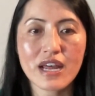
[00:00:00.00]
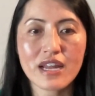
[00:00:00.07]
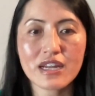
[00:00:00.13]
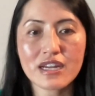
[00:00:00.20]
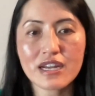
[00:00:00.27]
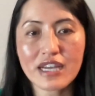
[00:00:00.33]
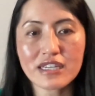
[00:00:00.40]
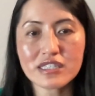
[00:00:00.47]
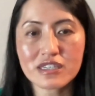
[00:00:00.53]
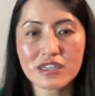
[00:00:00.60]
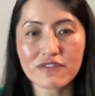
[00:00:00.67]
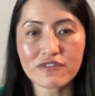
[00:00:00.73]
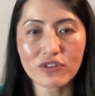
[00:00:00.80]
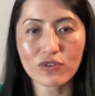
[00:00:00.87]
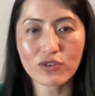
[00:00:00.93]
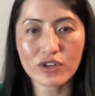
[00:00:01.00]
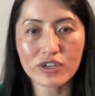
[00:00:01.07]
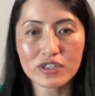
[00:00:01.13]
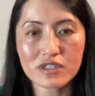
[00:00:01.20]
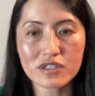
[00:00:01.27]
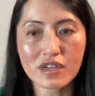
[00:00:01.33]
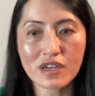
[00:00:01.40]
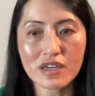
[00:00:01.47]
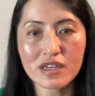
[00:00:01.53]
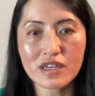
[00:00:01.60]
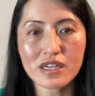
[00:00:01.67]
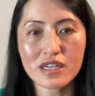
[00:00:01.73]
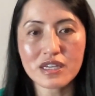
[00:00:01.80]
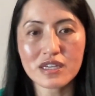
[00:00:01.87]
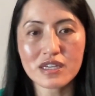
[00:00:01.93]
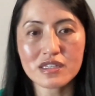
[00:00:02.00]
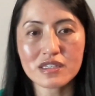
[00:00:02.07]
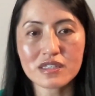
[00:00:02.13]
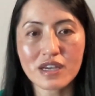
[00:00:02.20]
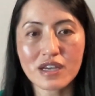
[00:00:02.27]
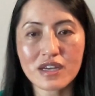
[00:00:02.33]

And then IT, of course, is